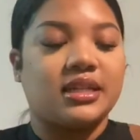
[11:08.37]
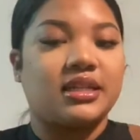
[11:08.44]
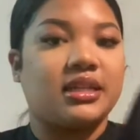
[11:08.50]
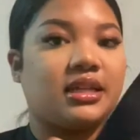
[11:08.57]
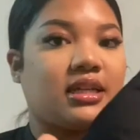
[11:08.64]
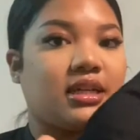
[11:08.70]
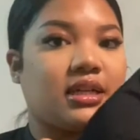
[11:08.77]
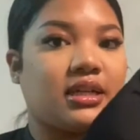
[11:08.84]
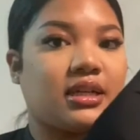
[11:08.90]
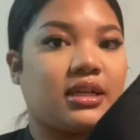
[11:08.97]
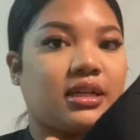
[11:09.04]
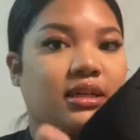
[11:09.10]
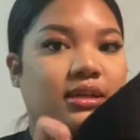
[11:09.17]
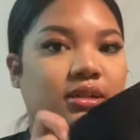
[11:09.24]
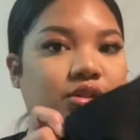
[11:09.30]
the
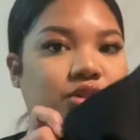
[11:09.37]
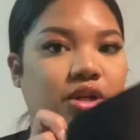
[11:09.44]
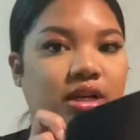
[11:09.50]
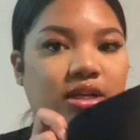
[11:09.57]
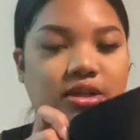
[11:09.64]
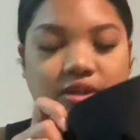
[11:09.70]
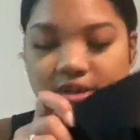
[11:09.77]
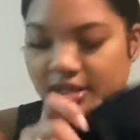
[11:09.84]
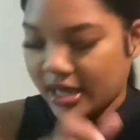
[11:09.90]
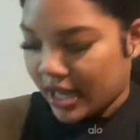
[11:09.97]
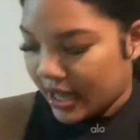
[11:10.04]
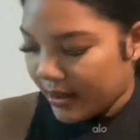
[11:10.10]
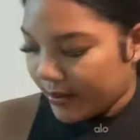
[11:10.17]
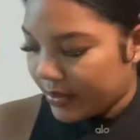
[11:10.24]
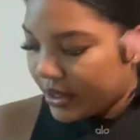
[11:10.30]
triangle
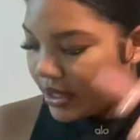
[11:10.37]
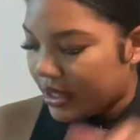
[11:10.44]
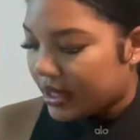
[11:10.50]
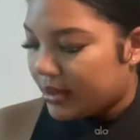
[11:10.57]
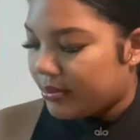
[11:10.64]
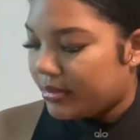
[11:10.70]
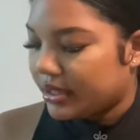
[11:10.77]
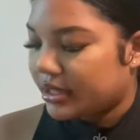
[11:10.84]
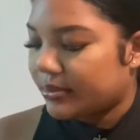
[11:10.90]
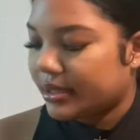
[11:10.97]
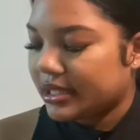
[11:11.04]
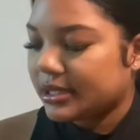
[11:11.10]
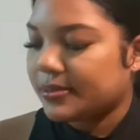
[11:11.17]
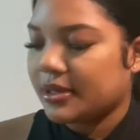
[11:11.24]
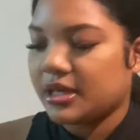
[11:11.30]
top, but the
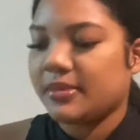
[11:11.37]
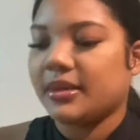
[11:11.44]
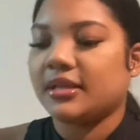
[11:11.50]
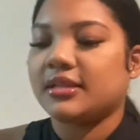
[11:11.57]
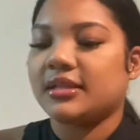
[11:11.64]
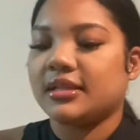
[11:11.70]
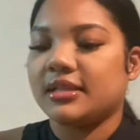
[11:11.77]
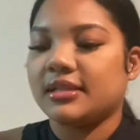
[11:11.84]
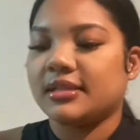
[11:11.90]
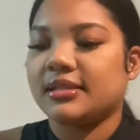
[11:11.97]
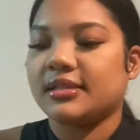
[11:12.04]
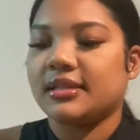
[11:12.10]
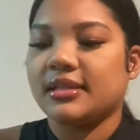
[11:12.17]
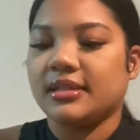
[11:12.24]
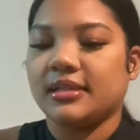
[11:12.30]
best part about this
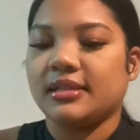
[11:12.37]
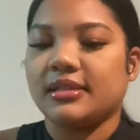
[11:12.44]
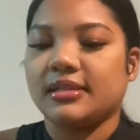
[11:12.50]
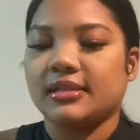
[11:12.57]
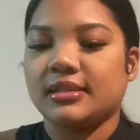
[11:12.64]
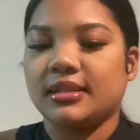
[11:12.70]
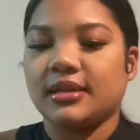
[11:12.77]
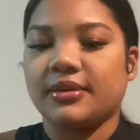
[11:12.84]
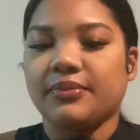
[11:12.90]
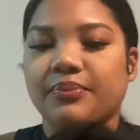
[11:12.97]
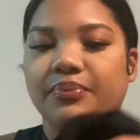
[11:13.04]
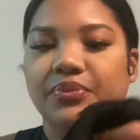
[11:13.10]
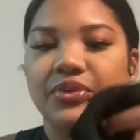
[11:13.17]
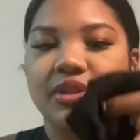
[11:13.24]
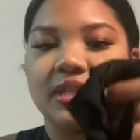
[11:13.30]
is
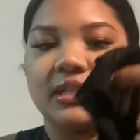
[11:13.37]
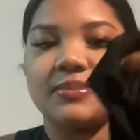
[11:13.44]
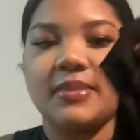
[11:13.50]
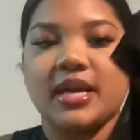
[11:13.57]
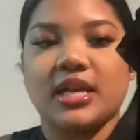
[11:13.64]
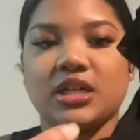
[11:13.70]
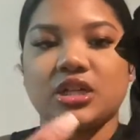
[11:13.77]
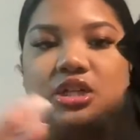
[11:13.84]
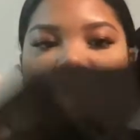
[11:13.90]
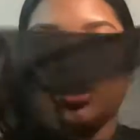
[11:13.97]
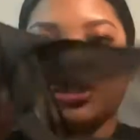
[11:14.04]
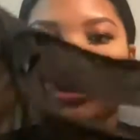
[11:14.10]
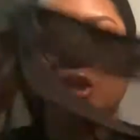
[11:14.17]
this mesh